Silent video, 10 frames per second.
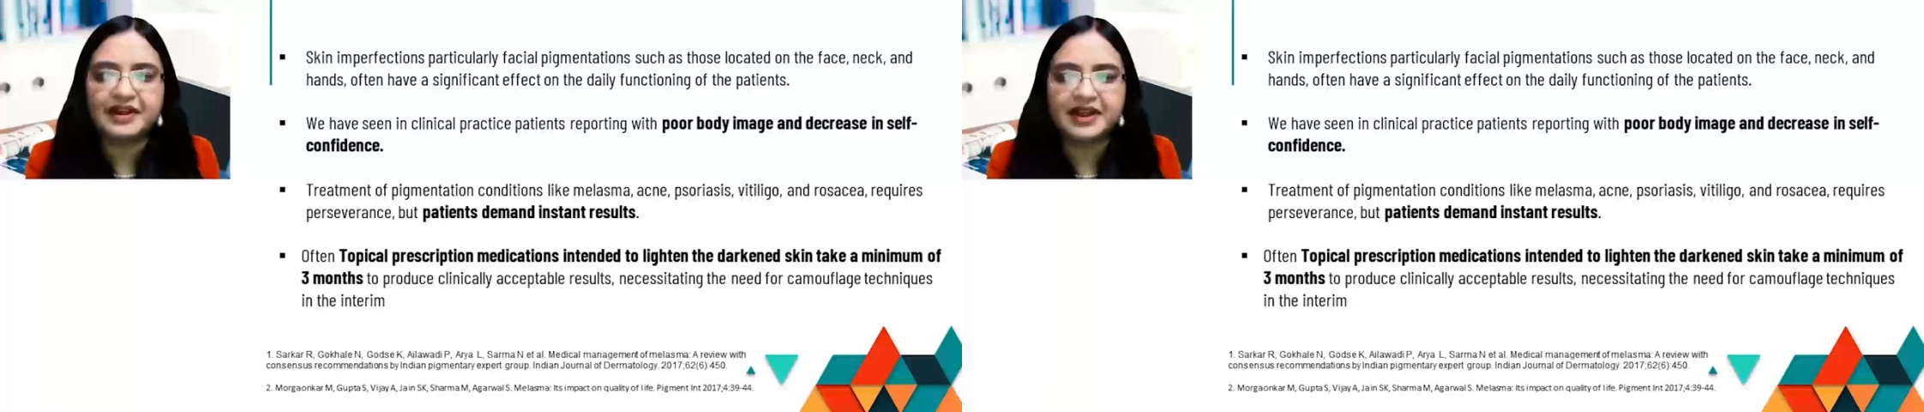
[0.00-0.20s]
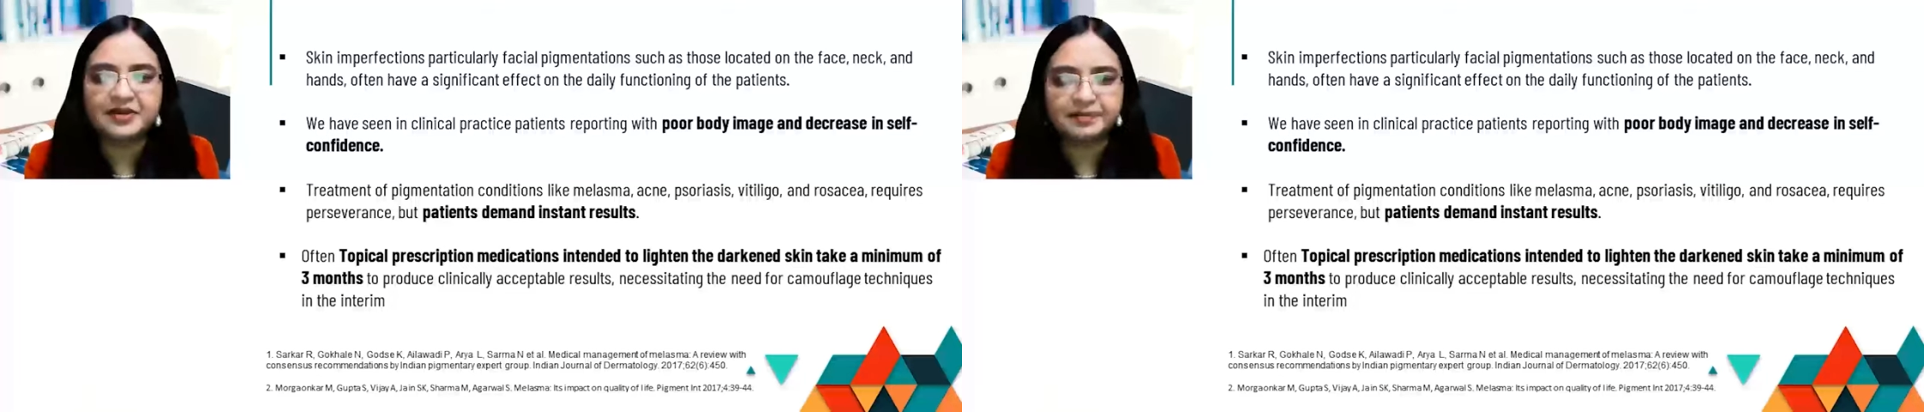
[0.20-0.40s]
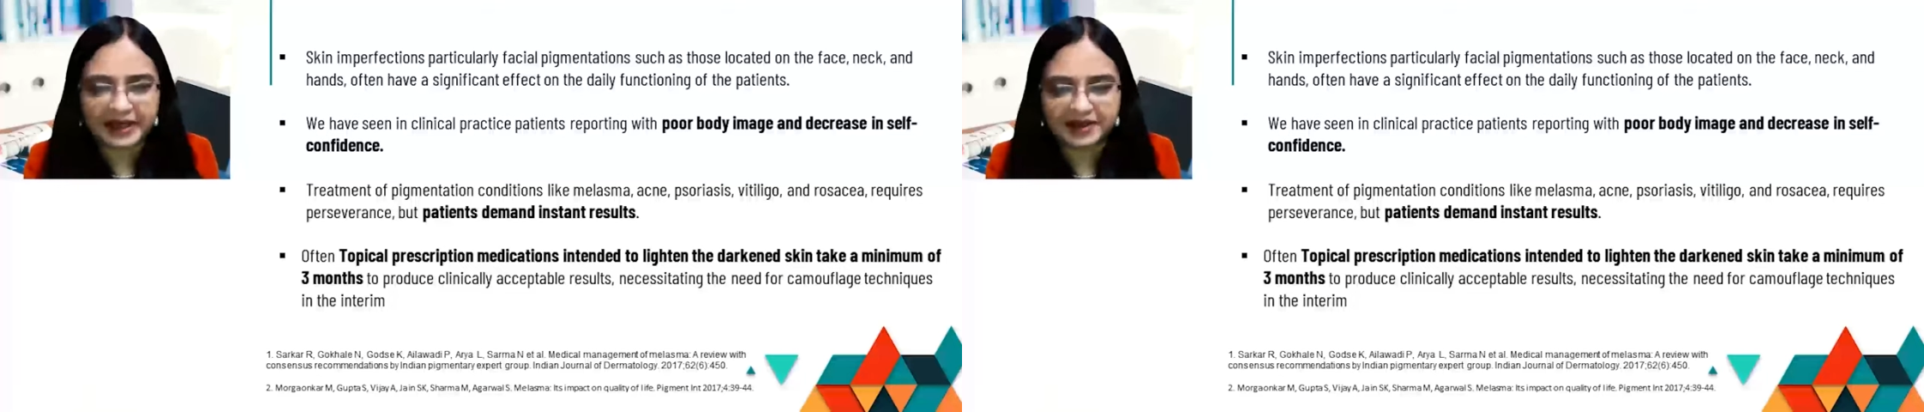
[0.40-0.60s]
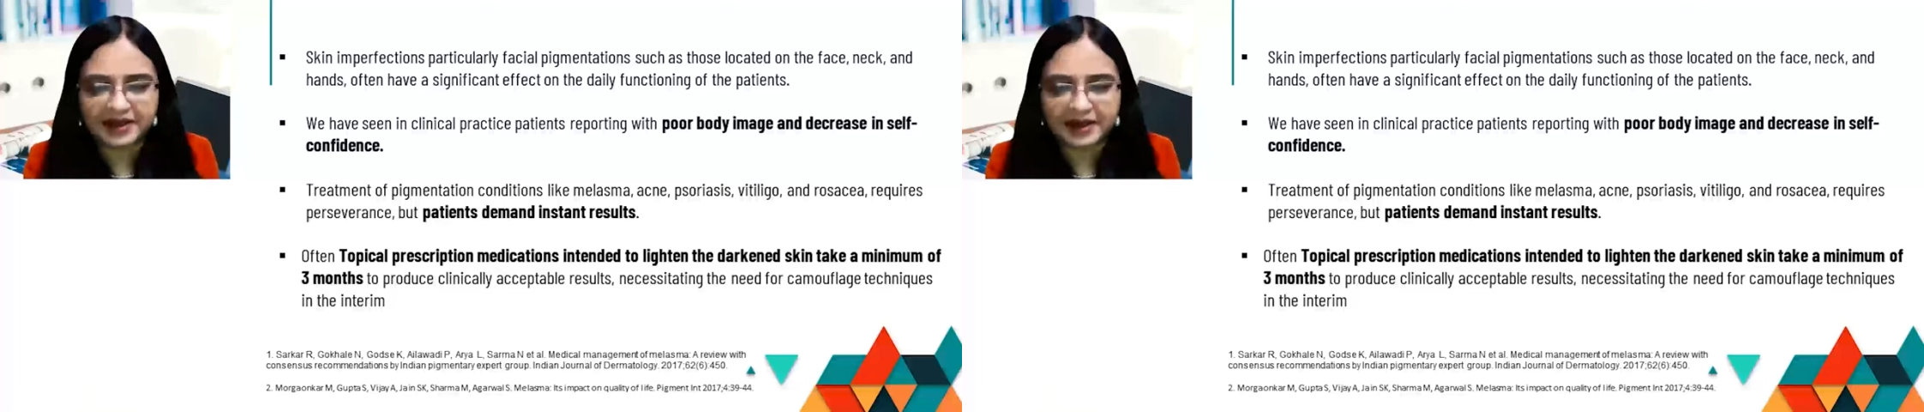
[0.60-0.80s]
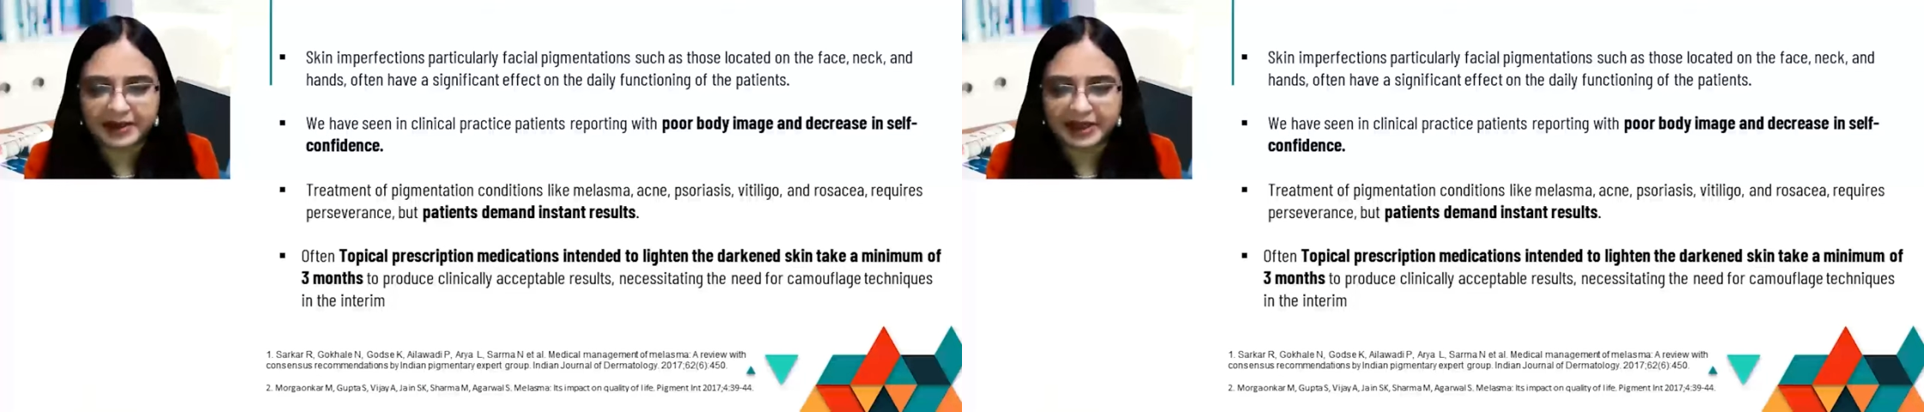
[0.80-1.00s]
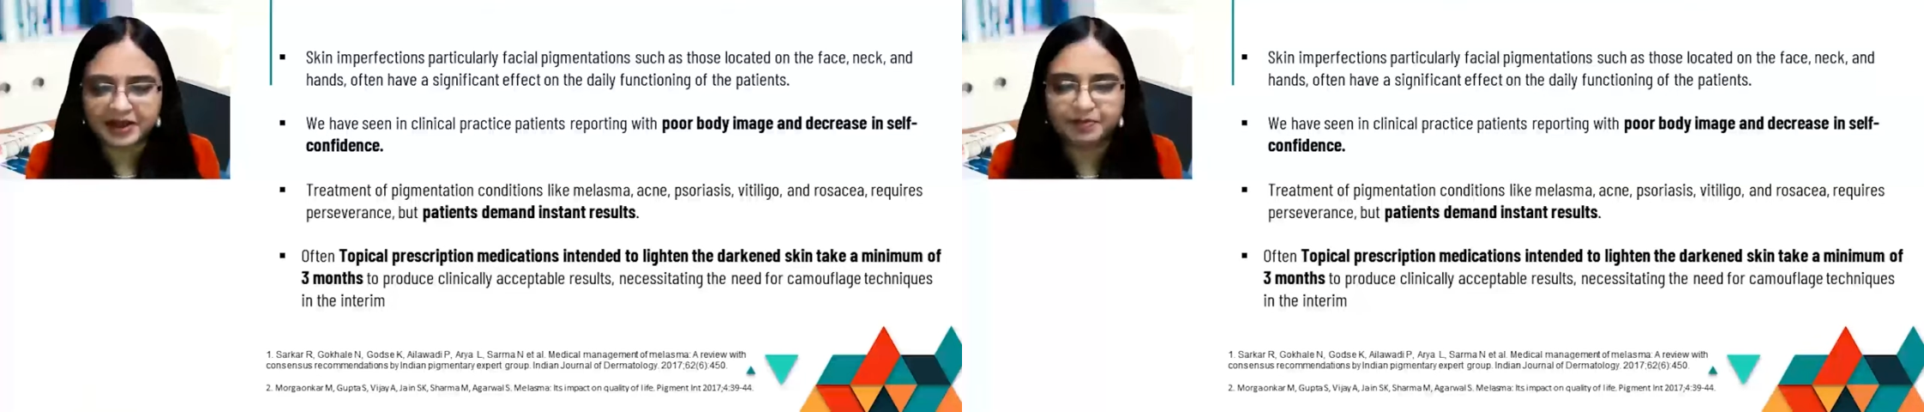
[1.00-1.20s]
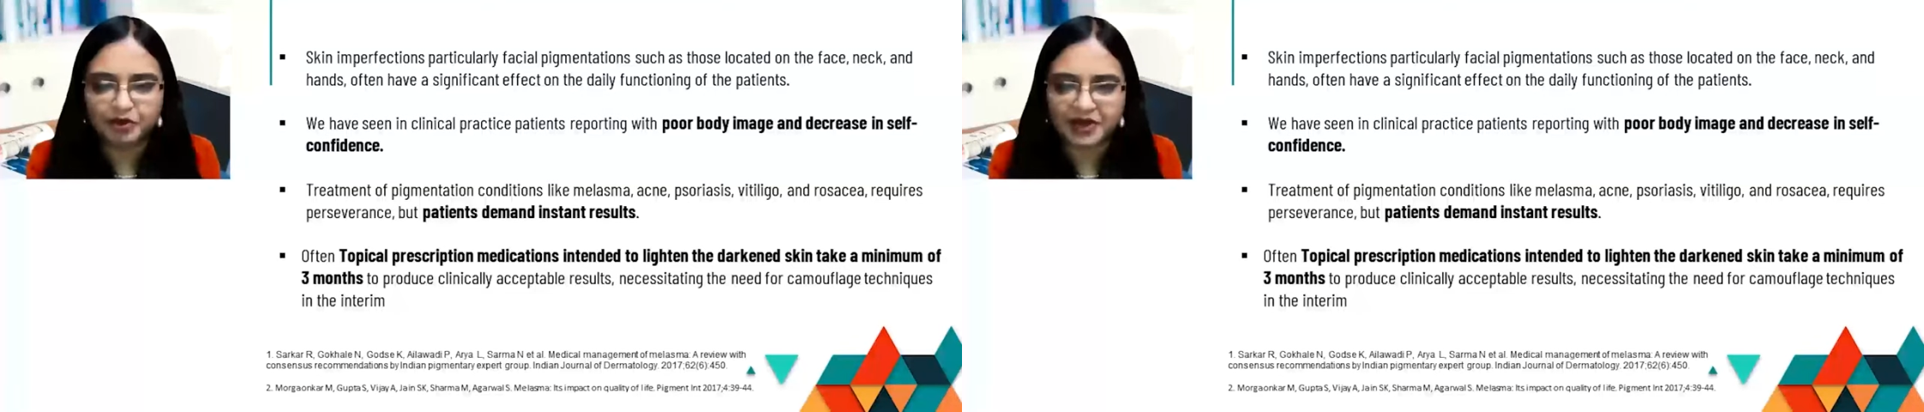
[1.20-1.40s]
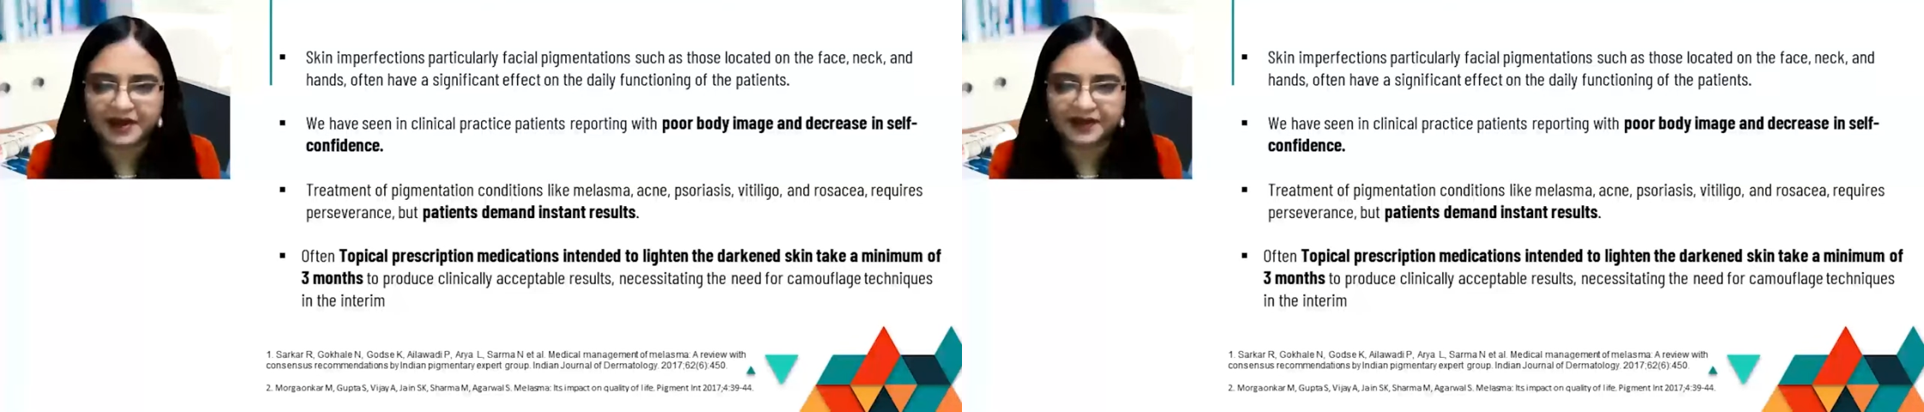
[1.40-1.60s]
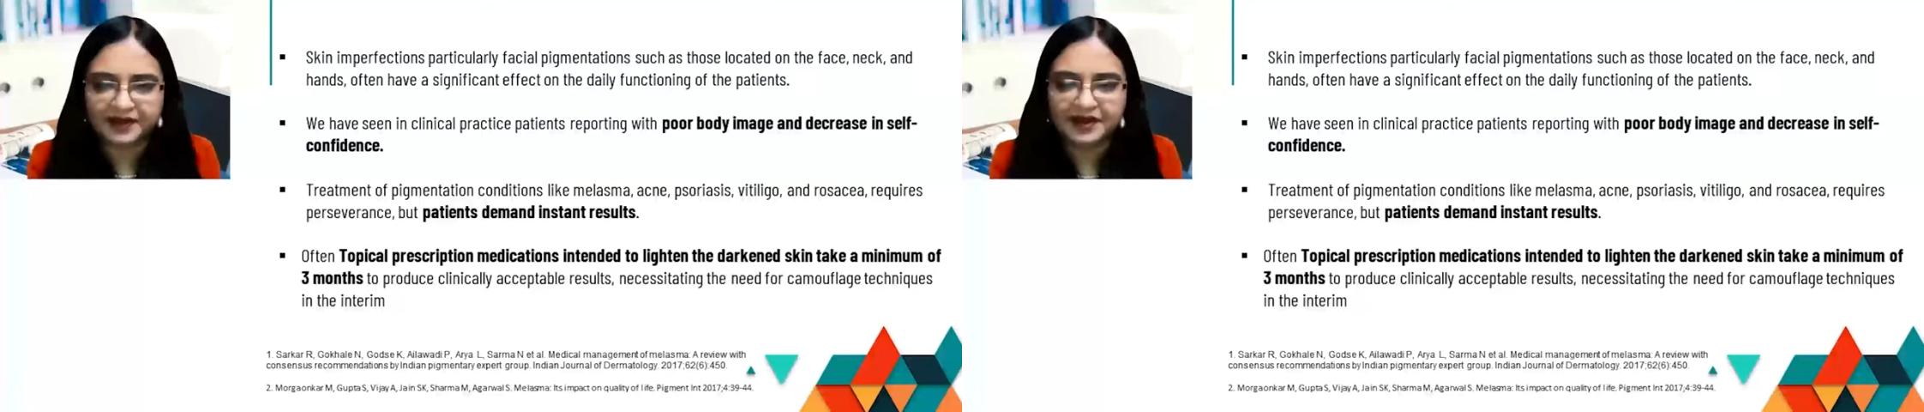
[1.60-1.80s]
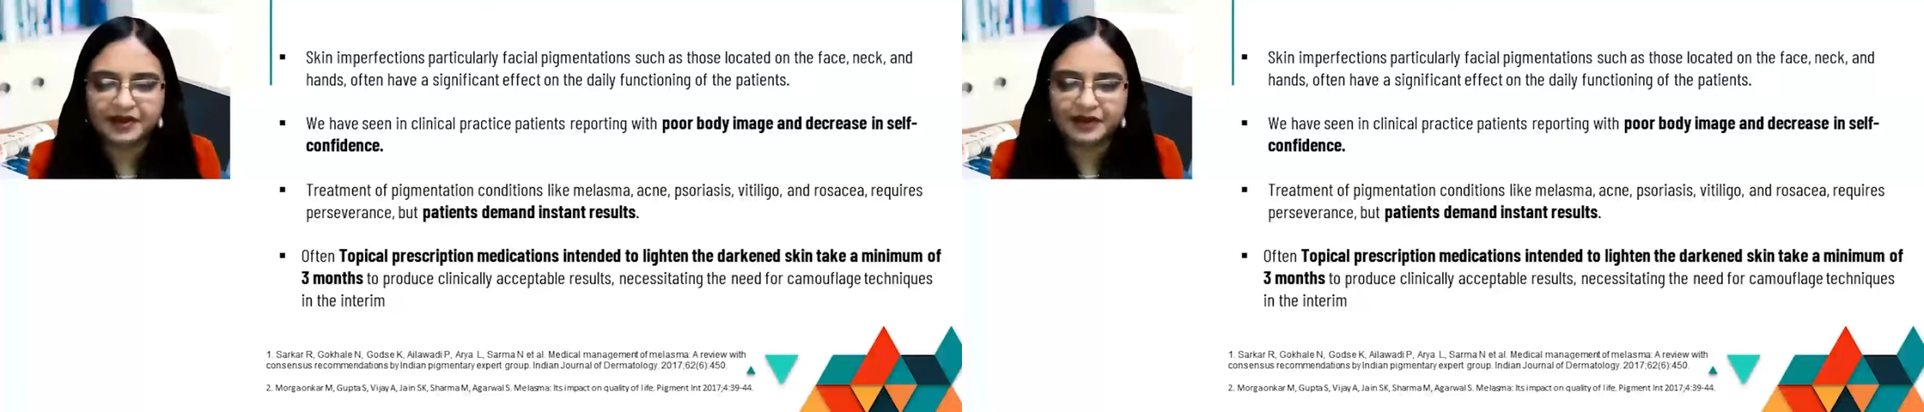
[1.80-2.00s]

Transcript: need better and better products,